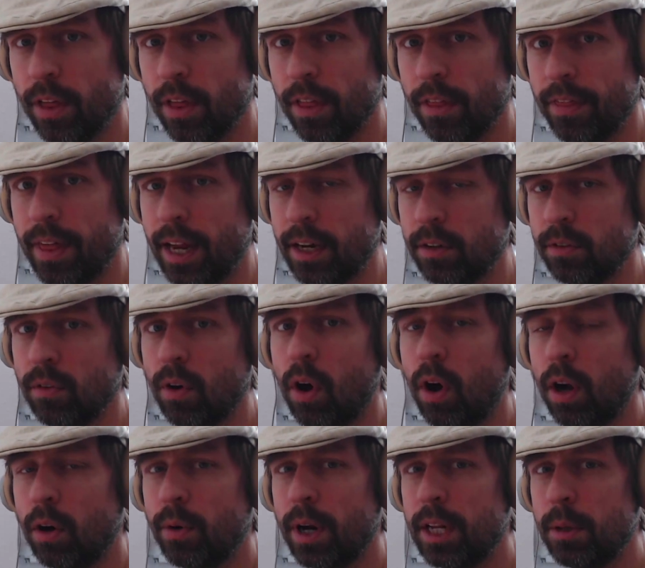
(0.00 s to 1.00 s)
that
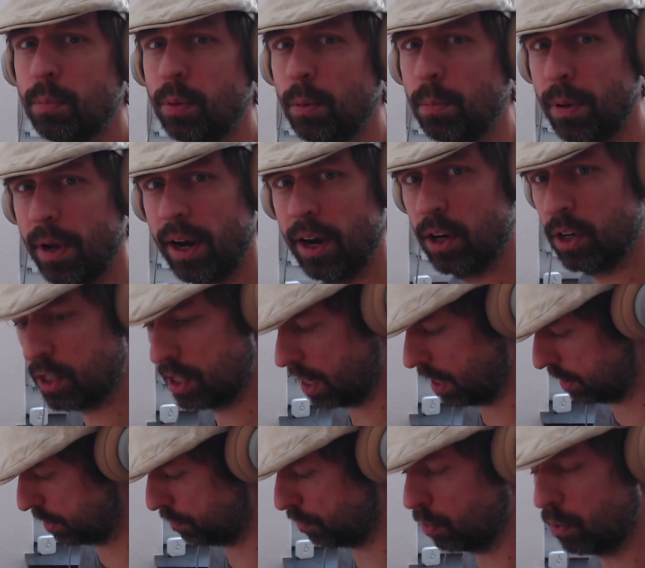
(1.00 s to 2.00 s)
already prepares
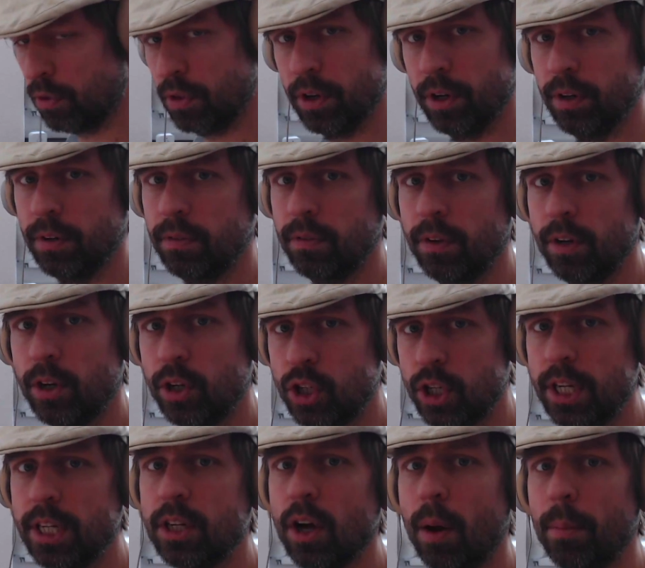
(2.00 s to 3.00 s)
us for the
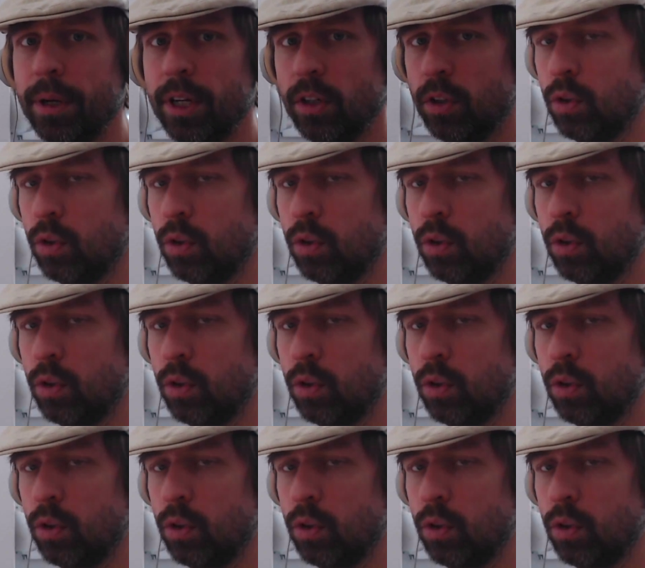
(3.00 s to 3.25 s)
G dominant